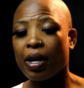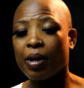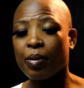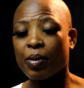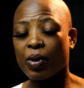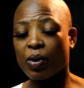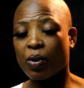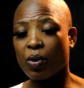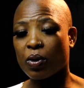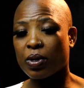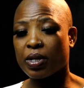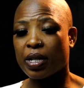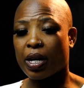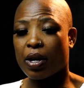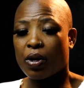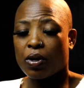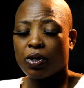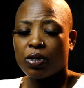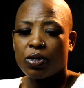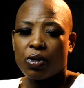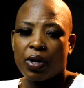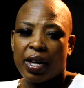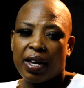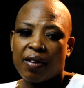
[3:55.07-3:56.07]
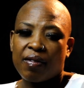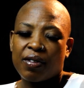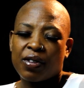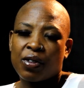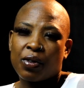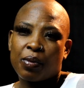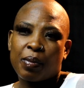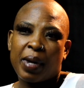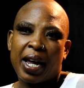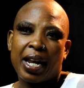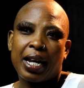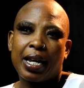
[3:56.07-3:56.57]
Because I also have it
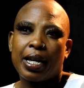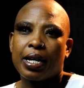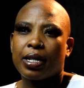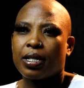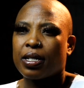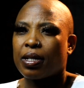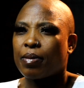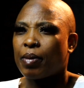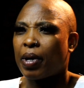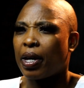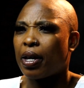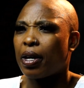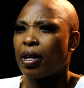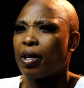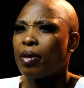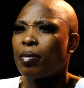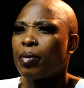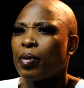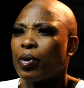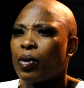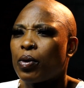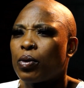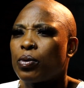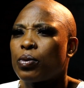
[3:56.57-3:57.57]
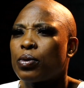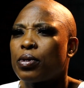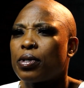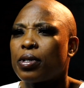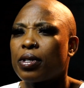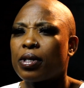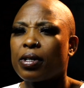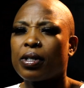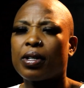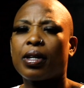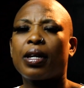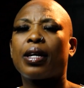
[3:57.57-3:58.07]
on my legs and my elbows,
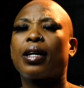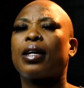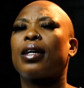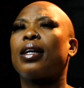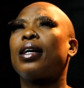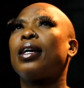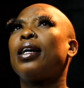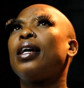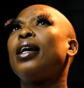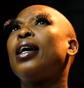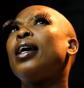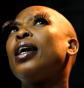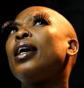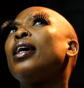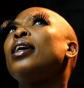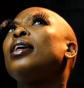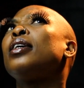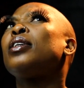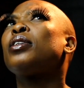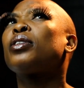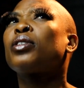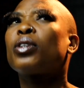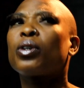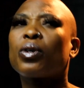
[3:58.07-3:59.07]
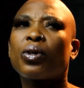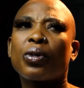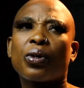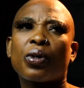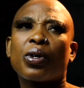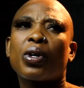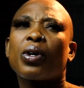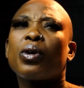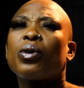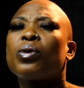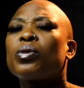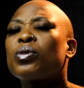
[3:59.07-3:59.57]
so
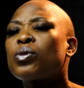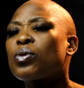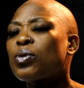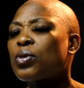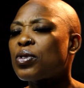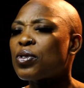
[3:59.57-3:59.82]
clothes would